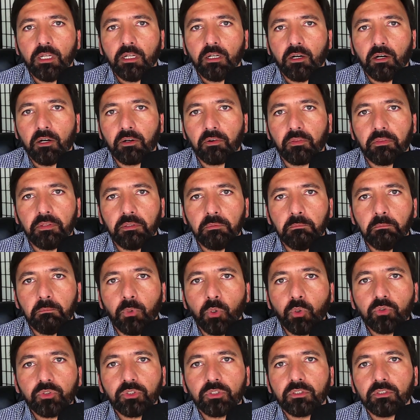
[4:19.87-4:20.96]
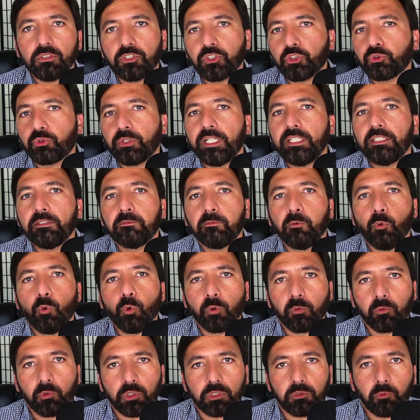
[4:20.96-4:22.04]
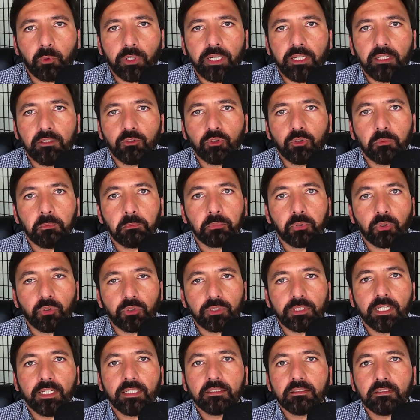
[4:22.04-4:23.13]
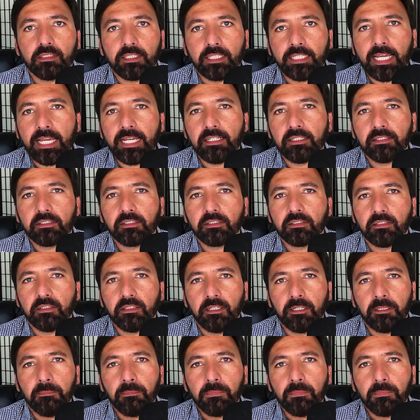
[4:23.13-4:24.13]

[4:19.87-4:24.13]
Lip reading: are the most straightforward way to protect against the